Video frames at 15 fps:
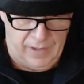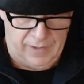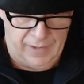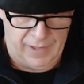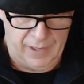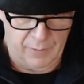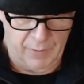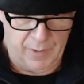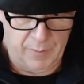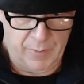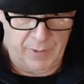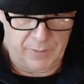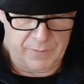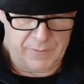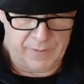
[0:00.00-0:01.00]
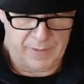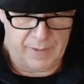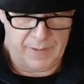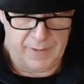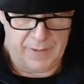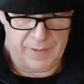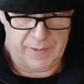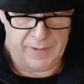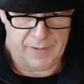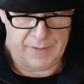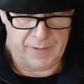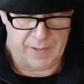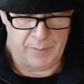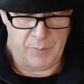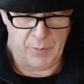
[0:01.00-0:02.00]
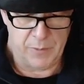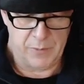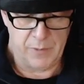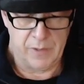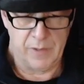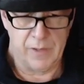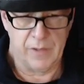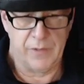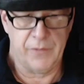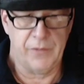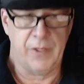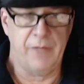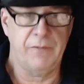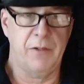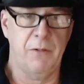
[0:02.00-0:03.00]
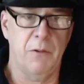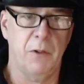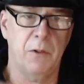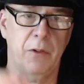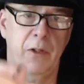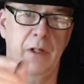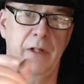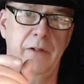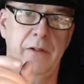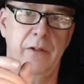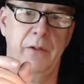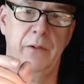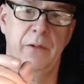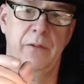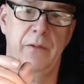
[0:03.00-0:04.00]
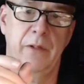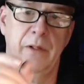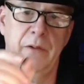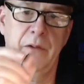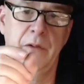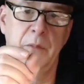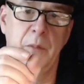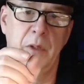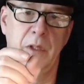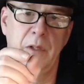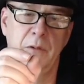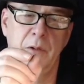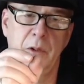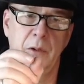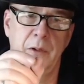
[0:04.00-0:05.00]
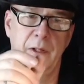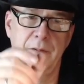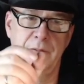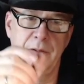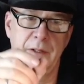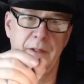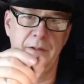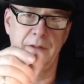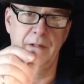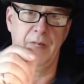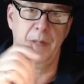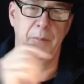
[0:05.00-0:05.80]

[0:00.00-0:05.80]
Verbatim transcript: Then I went about, uh, then I put the uh, safety roller on too. It's a very small roller that fit on top